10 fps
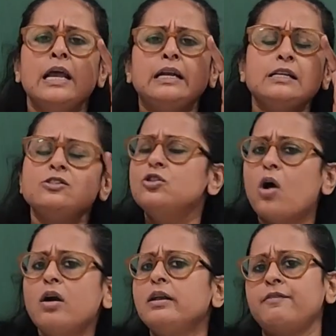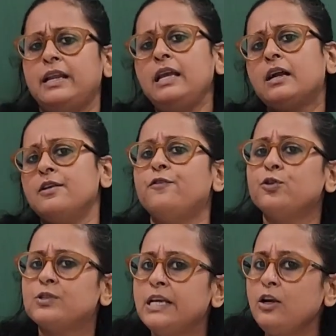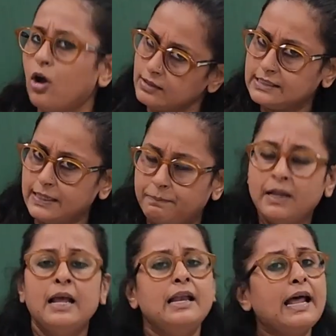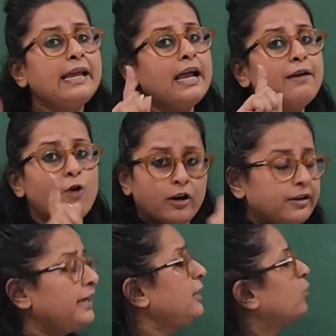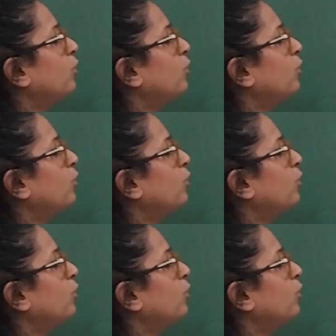It is not a very confusing concept. Like I have already